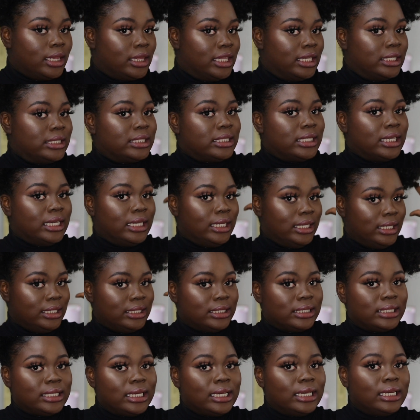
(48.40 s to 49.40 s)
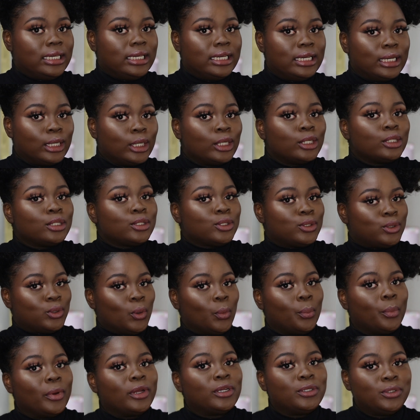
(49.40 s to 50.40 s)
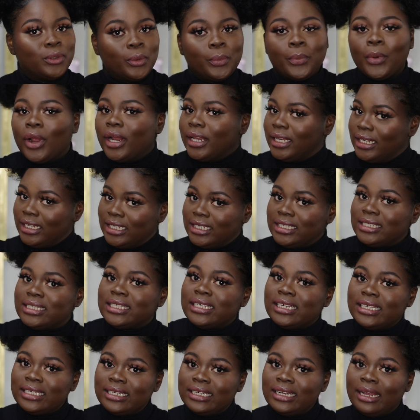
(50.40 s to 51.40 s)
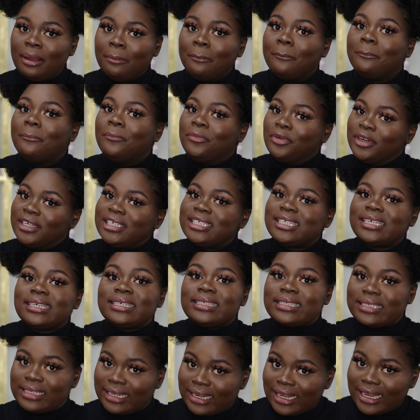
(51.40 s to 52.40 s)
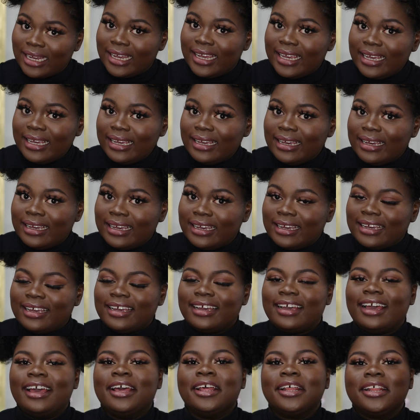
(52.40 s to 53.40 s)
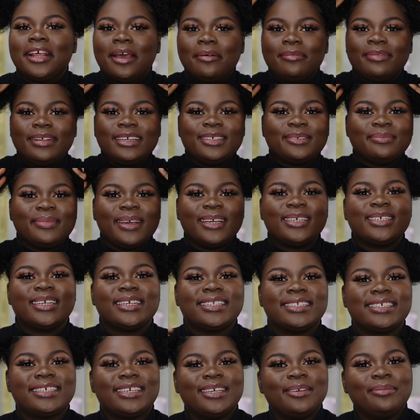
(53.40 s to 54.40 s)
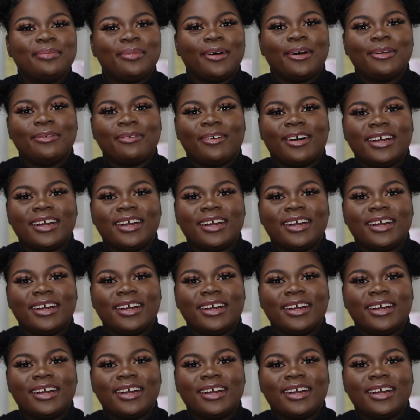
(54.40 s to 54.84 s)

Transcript: this easy, super duper easy breezy slay, then please make sure to keep on